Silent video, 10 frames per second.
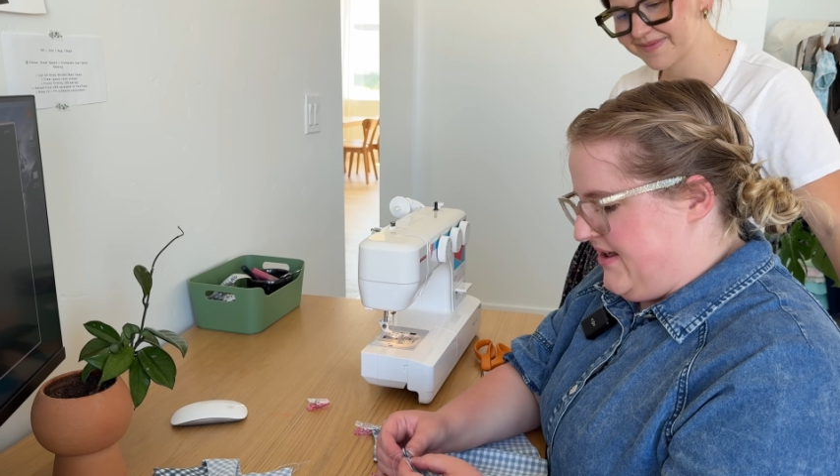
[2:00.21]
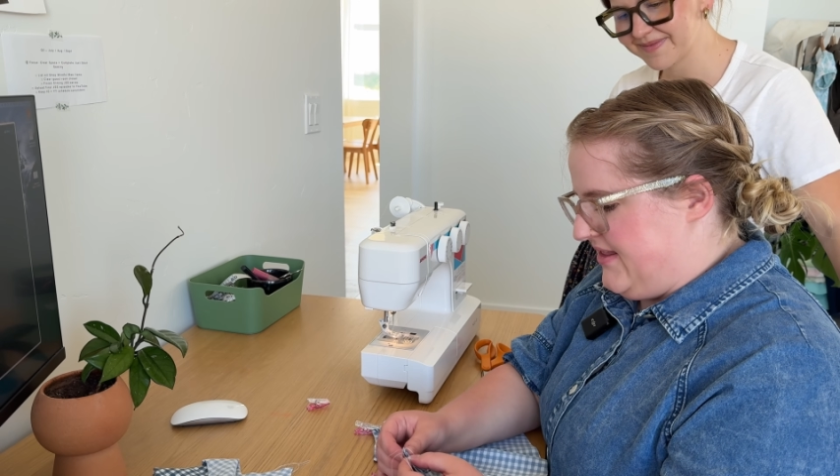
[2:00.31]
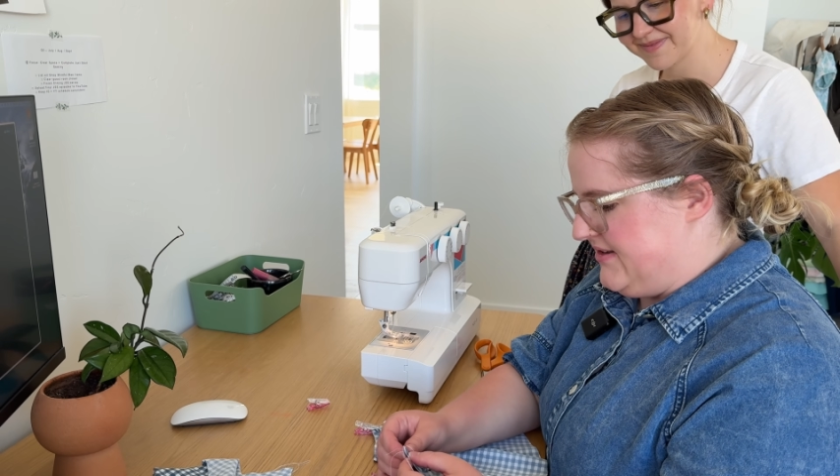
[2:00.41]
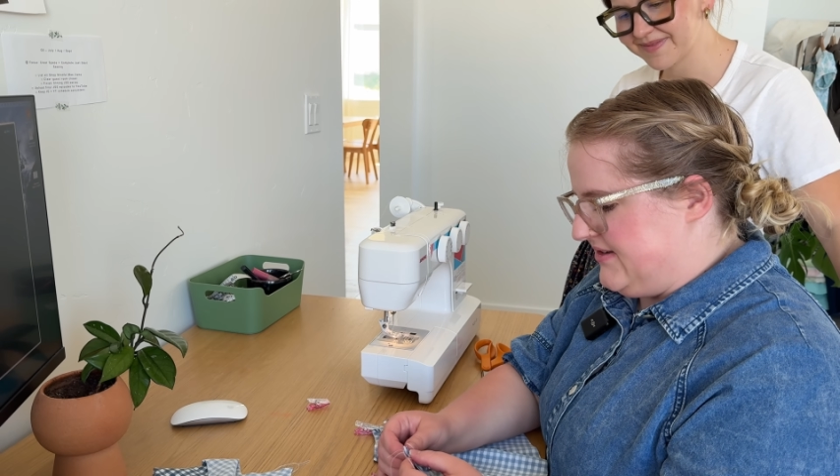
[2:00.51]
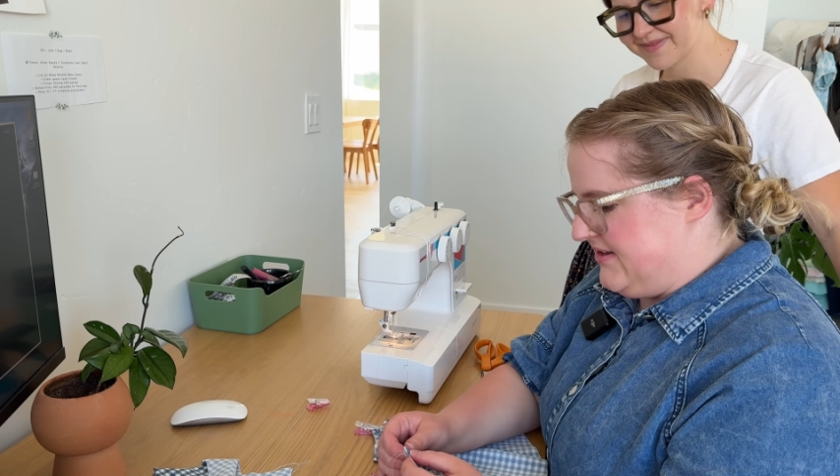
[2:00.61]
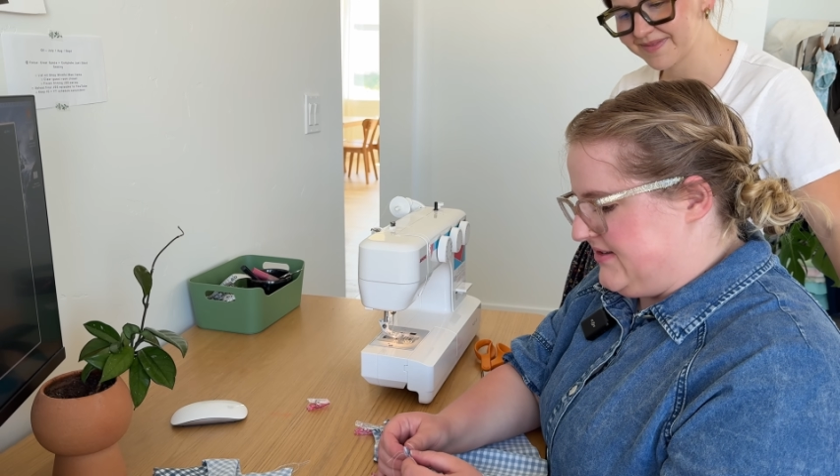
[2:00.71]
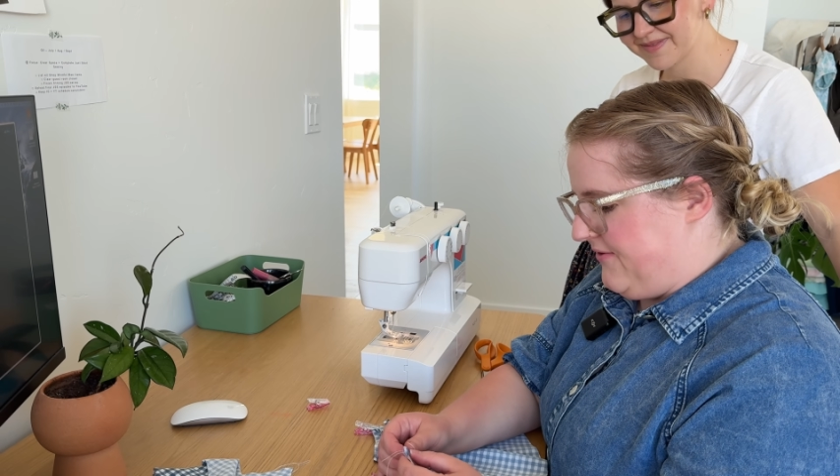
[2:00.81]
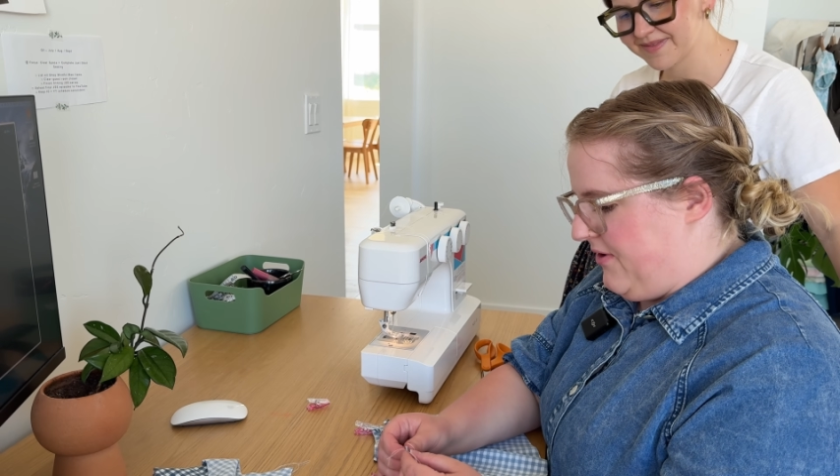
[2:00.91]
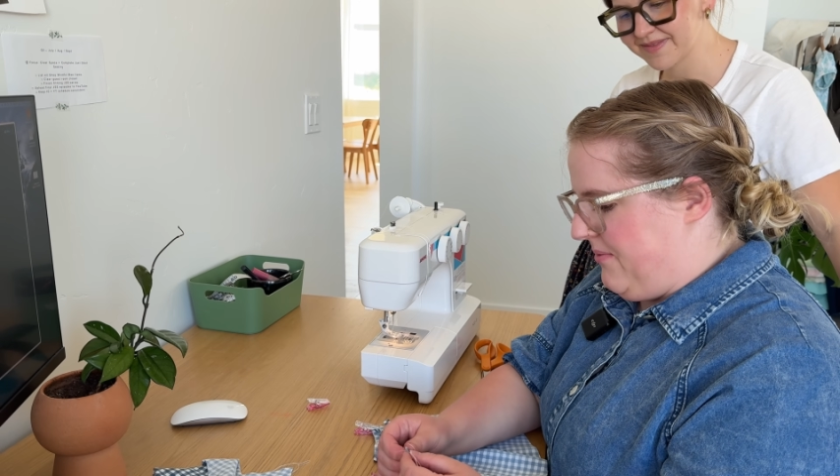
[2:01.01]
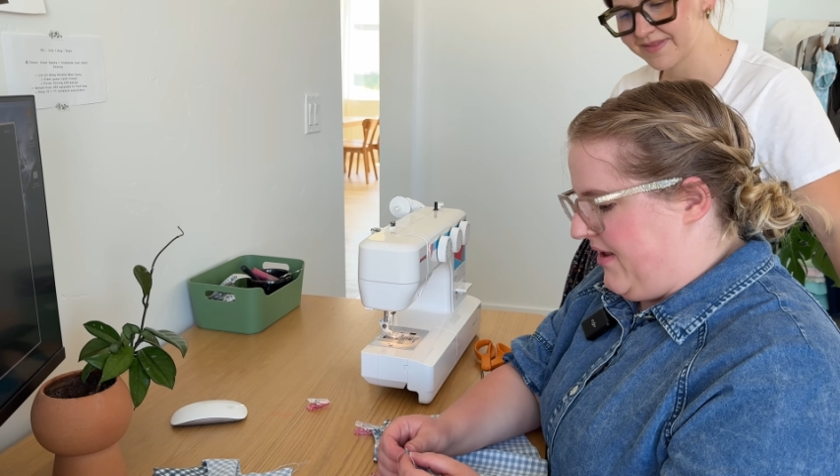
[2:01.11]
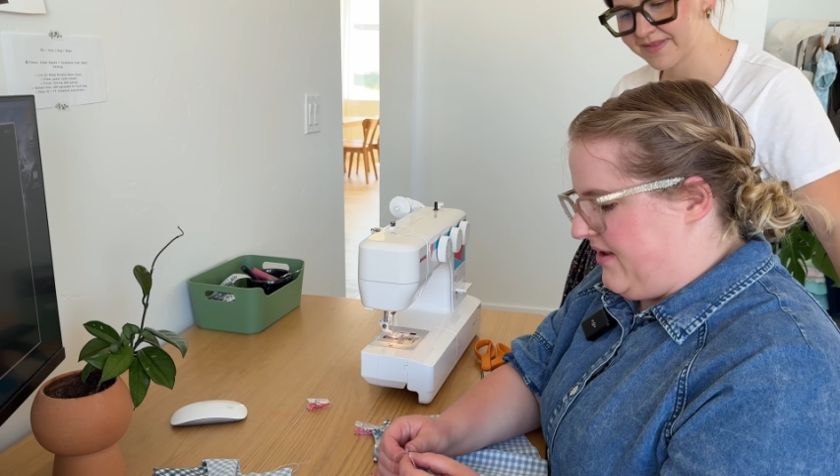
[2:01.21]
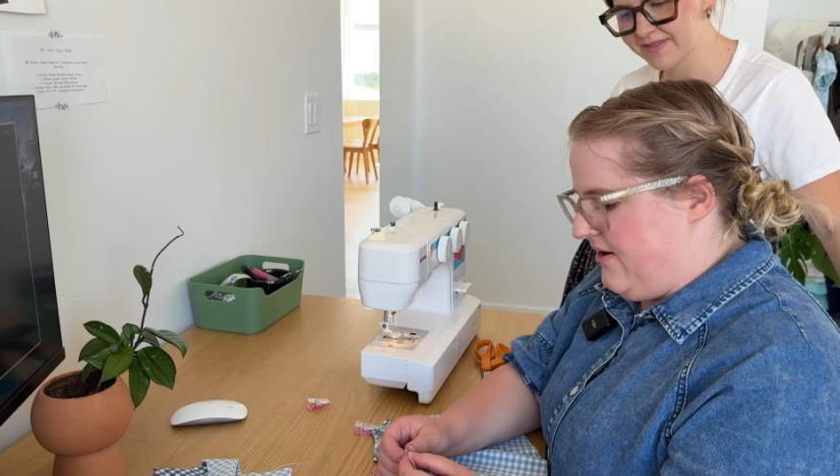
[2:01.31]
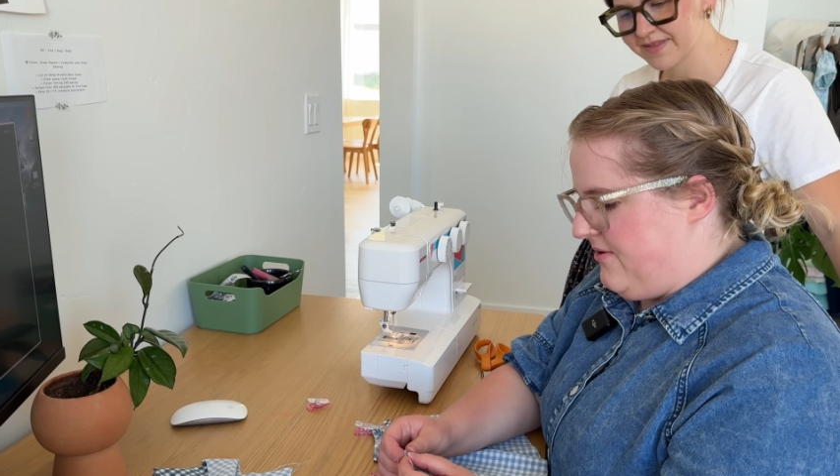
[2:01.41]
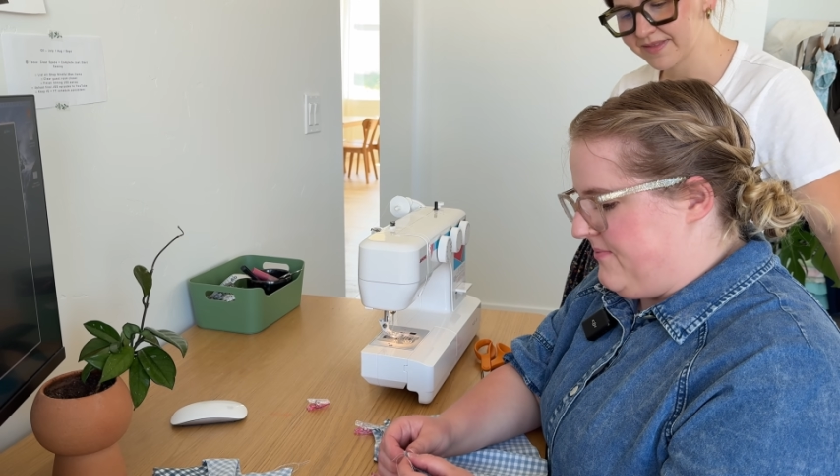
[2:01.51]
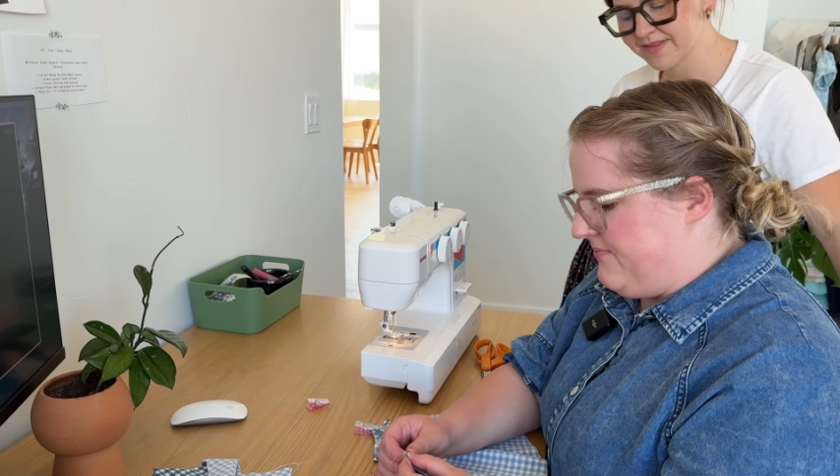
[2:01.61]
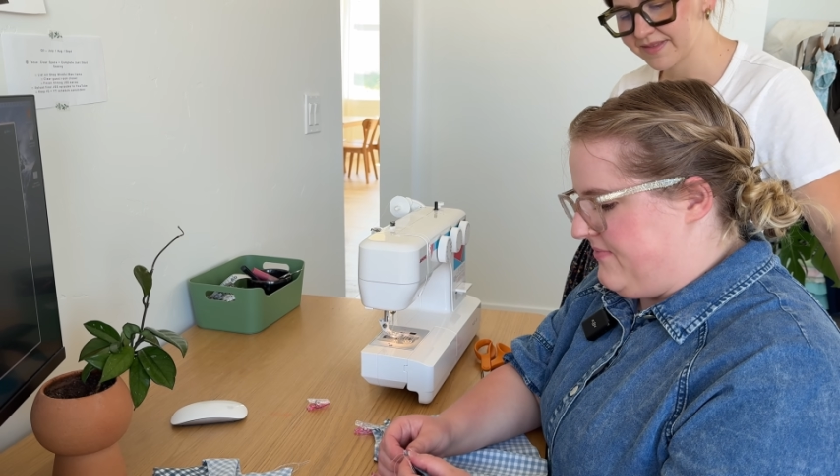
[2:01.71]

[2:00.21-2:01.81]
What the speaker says: This is the stuff where I'm like, oh,